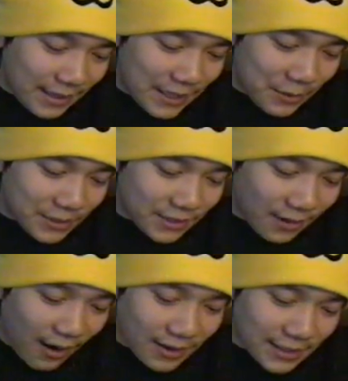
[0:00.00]
He was
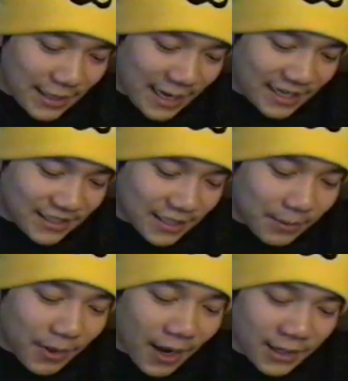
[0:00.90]
locked in a
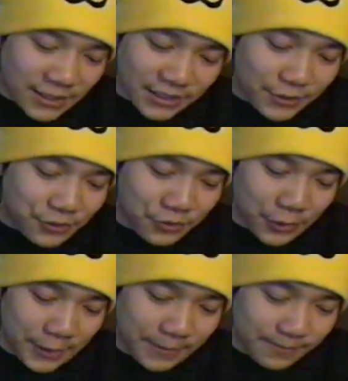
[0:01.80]
subconscious
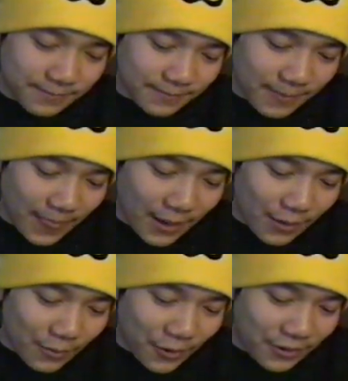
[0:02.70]
dream
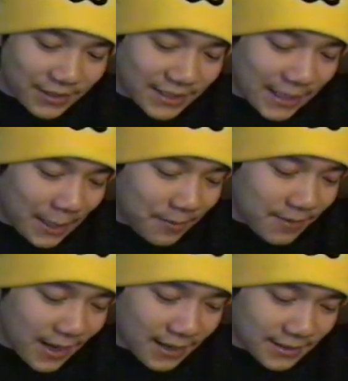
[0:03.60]
where it
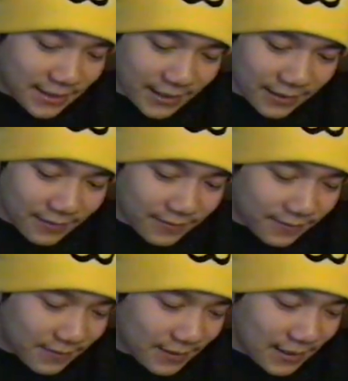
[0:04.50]
seemed as
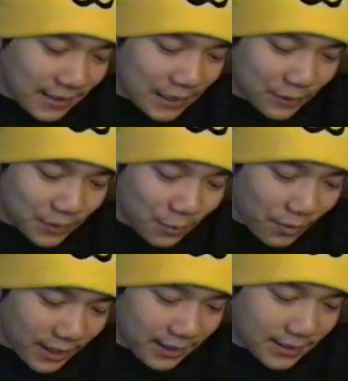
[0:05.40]
if he was
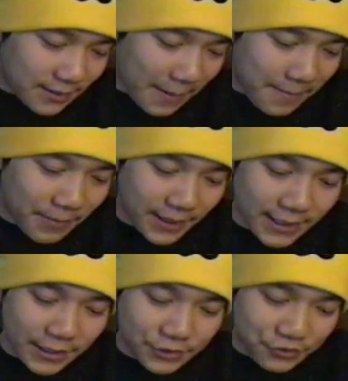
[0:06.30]
awake but
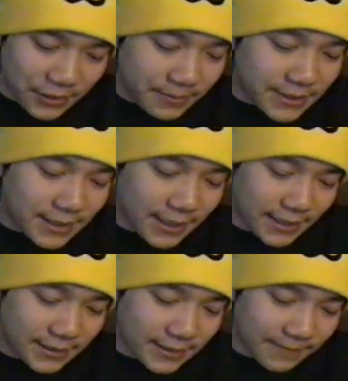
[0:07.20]
in a dream
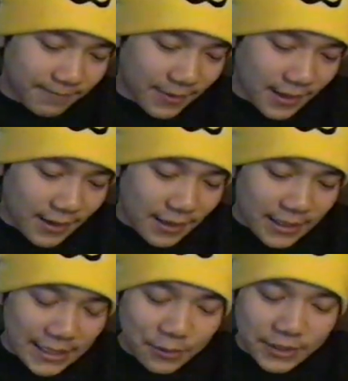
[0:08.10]
state.
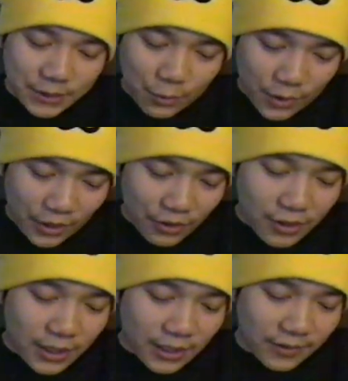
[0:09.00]
He was
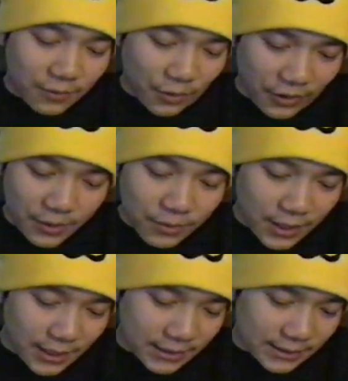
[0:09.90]
aware of where he
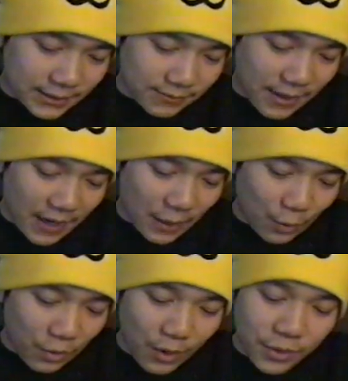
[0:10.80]
was
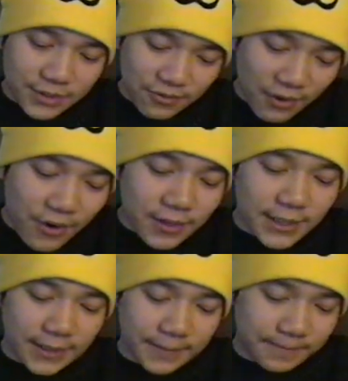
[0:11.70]
and what was
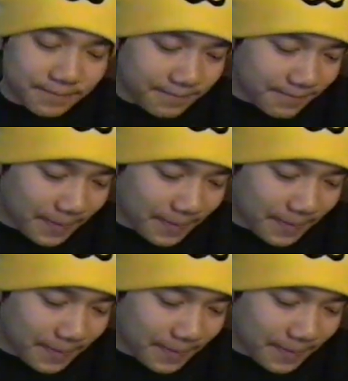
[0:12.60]
around him,